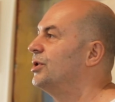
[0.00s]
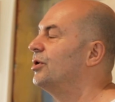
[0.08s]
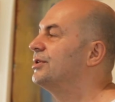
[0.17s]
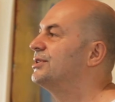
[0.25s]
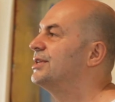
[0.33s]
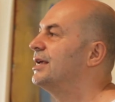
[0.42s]

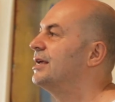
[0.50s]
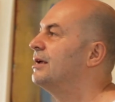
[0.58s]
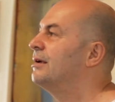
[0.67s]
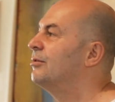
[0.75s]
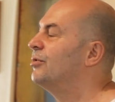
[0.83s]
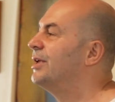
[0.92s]
don't
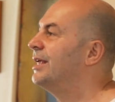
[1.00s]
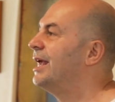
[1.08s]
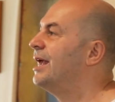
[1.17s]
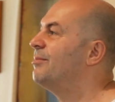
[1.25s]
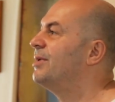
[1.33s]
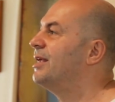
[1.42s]
say we
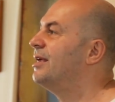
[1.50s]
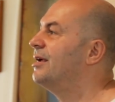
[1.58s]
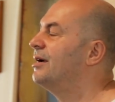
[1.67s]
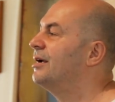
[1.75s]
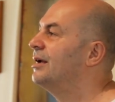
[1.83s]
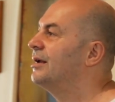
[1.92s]
came
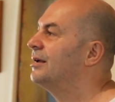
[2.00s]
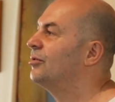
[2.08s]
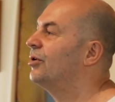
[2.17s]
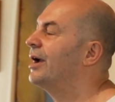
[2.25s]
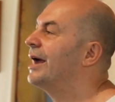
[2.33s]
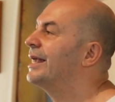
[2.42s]
here,
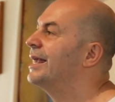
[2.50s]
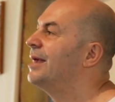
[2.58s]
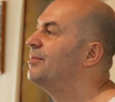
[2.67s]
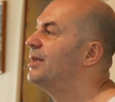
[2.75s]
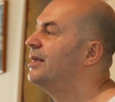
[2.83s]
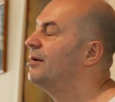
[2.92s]
or I
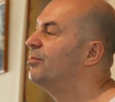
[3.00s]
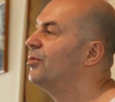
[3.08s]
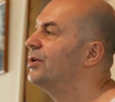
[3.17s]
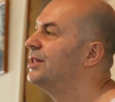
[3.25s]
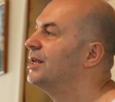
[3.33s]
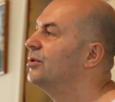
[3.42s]
came here
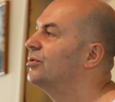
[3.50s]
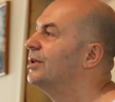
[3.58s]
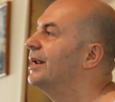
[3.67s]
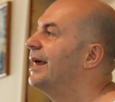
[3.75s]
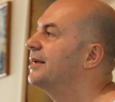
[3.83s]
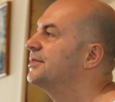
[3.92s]
pointing to the
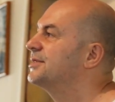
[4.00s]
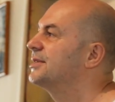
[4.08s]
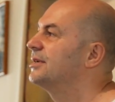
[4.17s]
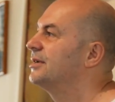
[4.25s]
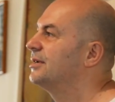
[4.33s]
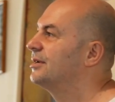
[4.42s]
legs,
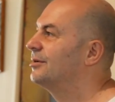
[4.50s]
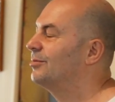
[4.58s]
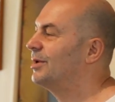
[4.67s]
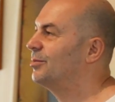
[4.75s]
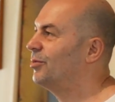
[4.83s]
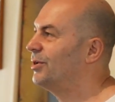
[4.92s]

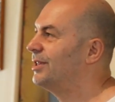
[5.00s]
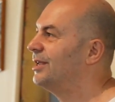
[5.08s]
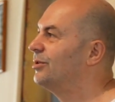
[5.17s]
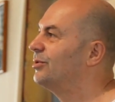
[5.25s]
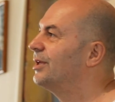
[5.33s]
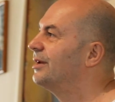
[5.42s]
but
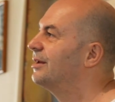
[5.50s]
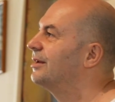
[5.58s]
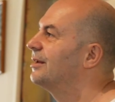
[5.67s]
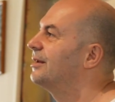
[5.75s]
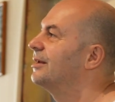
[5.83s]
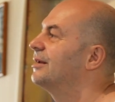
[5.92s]
pointing to
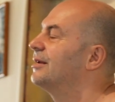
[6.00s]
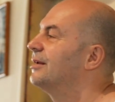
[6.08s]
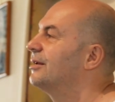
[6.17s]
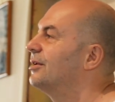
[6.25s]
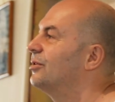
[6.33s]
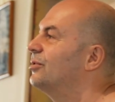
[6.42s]

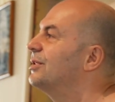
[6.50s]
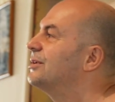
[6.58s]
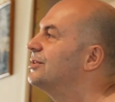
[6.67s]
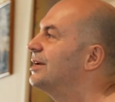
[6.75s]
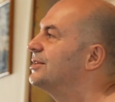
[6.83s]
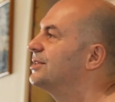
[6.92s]
the
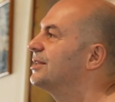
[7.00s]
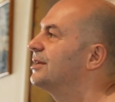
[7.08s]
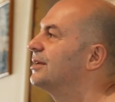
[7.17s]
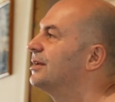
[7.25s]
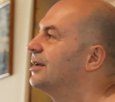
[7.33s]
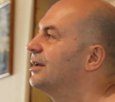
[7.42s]
chest.
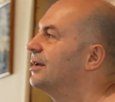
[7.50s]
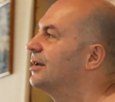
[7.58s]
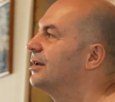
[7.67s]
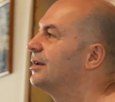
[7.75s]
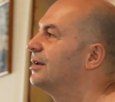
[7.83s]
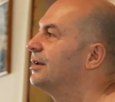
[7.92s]

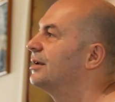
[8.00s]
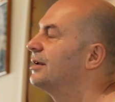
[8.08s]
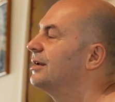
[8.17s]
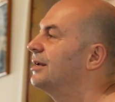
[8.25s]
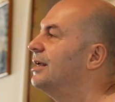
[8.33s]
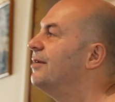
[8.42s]

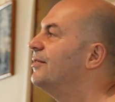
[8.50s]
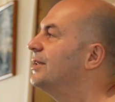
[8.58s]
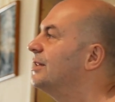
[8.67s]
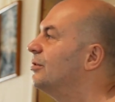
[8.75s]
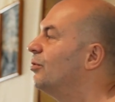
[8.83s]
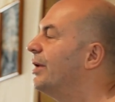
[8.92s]

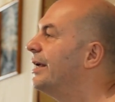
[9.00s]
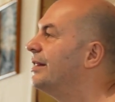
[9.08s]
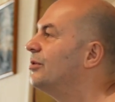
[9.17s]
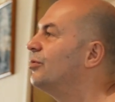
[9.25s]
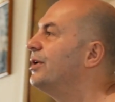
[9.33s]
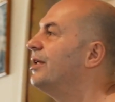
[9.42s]
Even
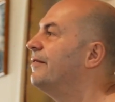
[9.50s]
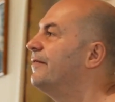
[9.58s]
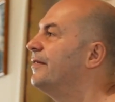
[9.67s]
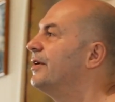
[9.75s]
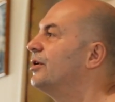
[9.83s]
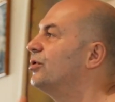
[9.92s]
when we
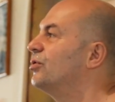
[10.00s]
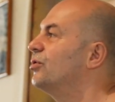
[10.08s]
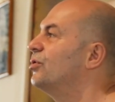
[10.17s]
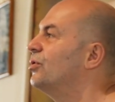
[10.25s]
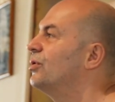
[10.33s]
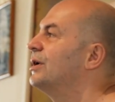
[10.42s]
refer
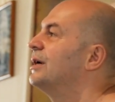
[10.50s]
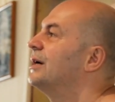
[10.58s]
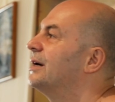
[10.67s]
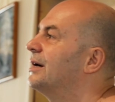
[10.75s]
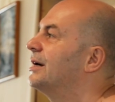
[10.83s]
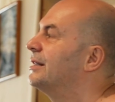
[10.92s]
to
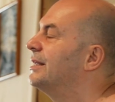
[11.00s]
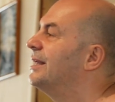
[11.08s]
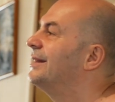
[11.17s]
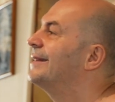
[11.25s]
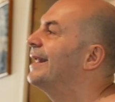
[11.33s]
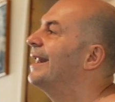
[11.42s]
an
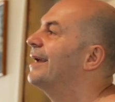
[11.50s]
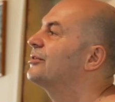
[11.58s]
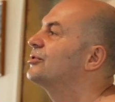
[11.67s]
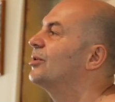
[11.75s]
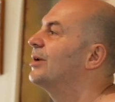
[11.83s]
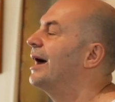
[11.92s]

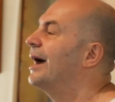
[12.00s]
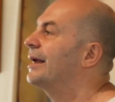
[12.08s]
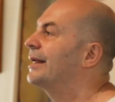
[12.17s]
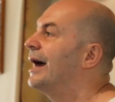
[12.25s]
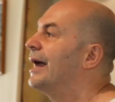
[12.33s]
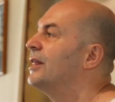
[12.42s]
intellectual
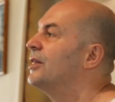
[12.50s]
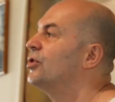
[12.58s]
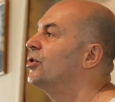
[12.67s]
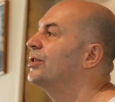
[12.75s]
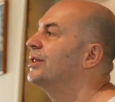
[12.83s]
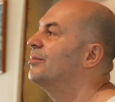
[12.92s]
act, I
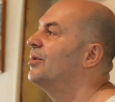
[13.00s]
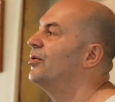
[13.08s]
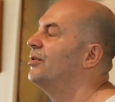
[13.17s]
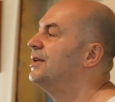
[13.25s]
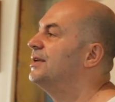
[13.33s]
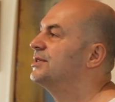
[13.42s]
thought about
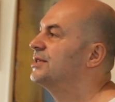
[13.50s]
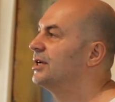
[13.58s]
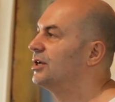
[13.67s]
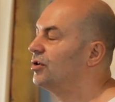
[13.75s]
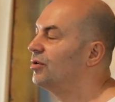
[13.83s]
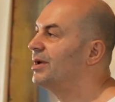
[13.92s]
this,
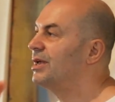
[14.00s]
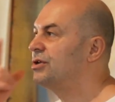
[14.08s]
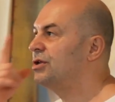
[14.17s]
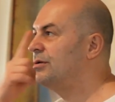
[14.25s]
you may